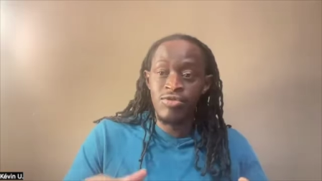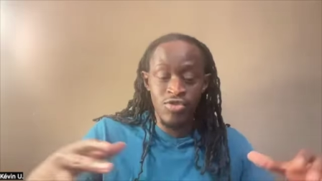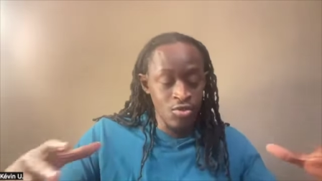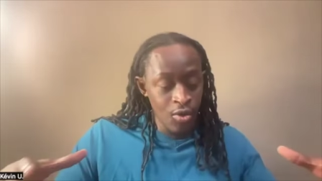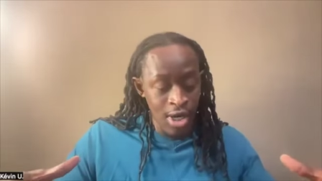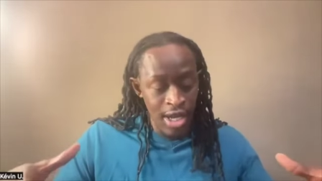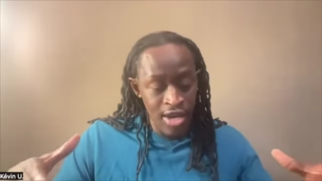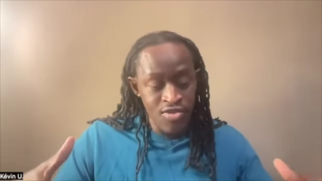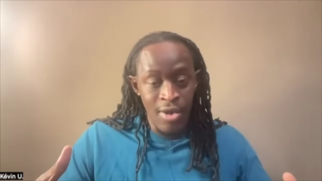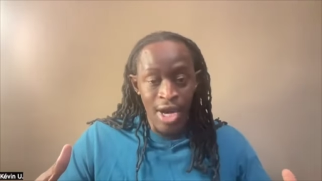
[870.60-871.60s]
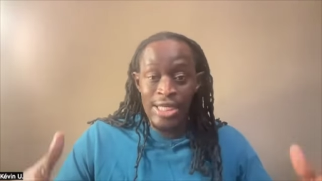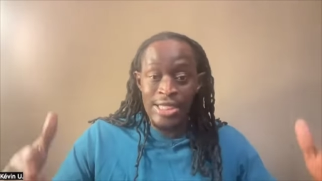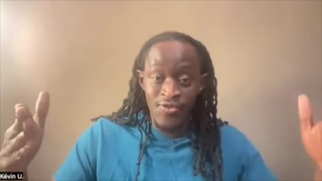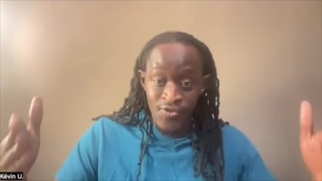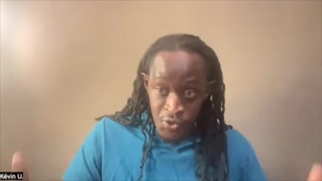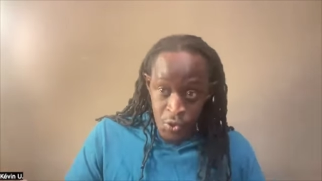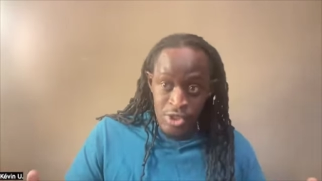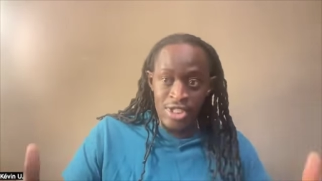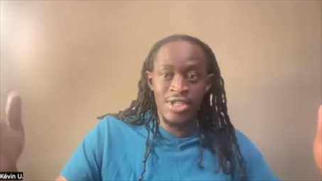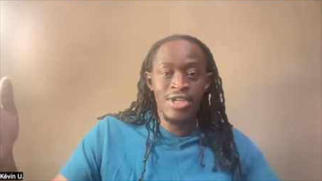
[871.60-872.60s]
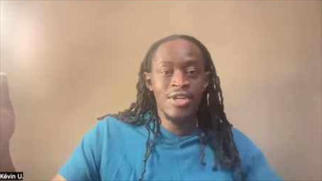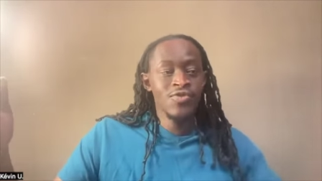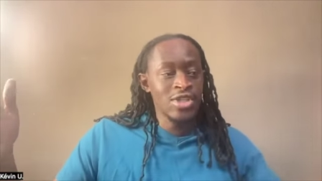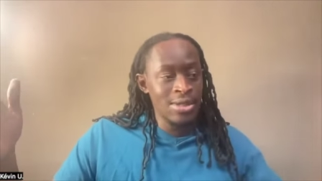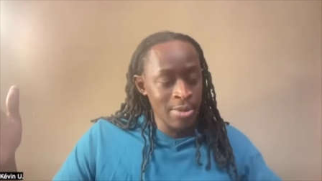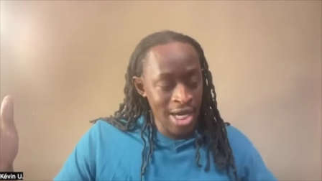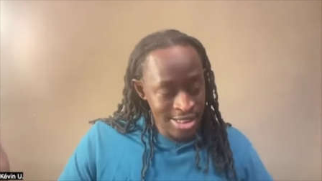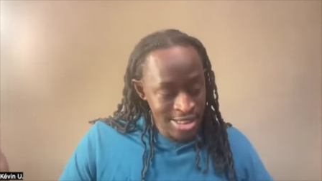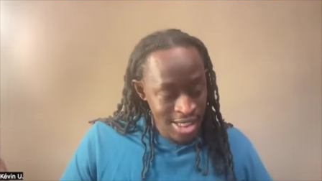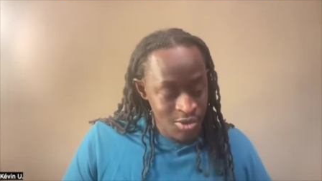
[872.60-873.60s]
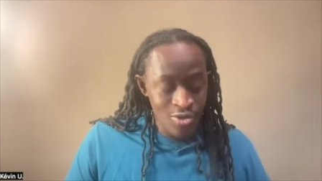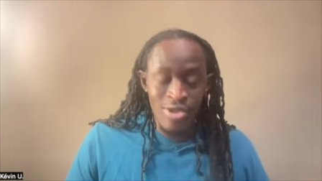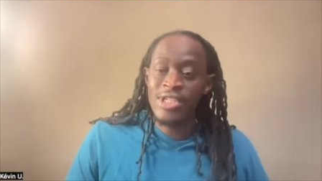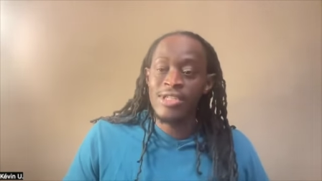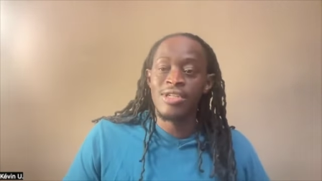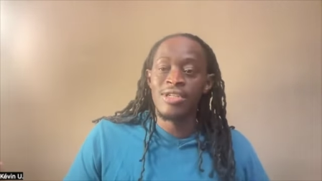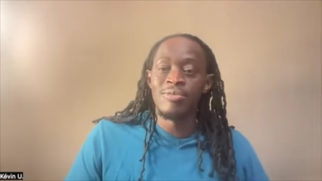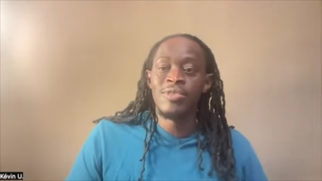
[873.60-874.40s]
you want everybody free for the amount of time you need them